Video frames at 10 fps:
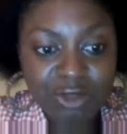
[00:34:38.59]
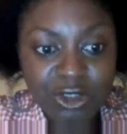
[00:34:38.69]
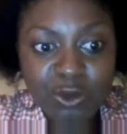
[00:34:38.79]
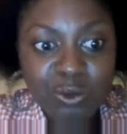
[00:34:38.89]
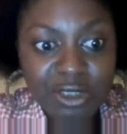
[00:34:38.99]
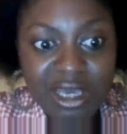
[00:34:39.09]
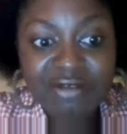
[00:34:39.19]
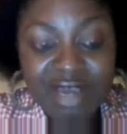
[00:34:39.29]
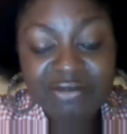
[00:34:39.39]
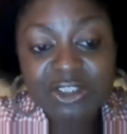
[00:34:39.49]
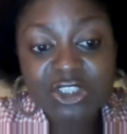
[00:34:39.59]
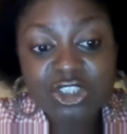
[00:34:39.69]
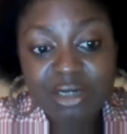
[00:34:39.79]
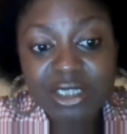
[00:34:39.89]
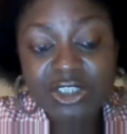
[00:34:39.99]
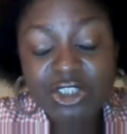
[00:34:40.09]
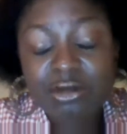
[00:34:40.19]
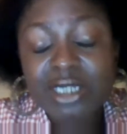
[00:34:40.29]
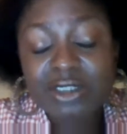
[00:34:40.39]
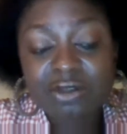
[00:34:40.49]
what every straight
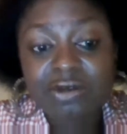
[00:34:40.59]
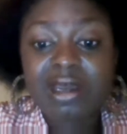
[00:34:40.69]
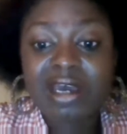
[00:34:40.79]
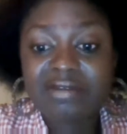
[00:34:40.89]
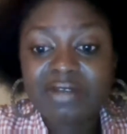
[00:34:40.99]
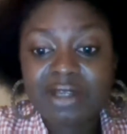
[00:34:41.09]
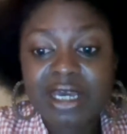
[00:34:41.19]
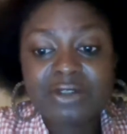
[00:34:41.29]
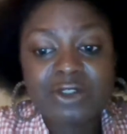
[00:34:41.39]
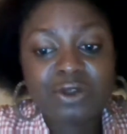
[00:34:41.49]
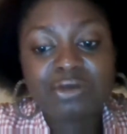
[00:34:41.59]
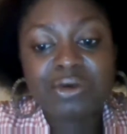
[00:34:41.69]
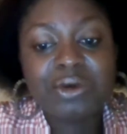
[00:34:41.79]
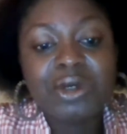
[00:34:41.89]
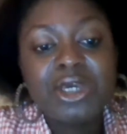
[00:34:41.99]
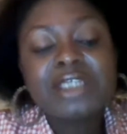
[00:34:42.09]
strand of your life, it carries you through.